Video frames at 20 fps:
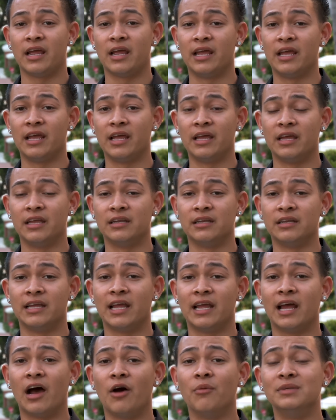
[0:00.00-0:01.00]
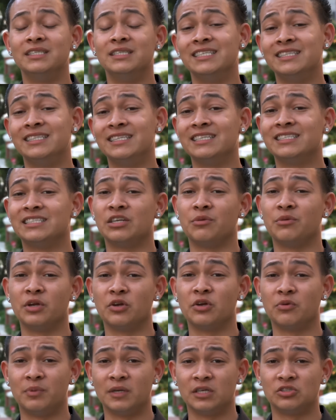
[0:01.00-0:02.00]
and it helped me see things in a
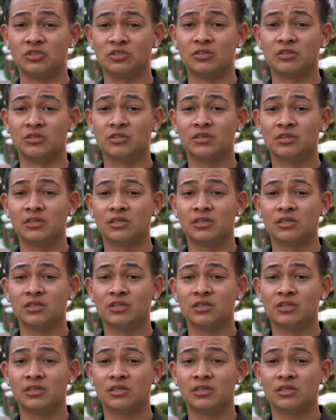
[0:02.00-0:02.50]
bigger picture.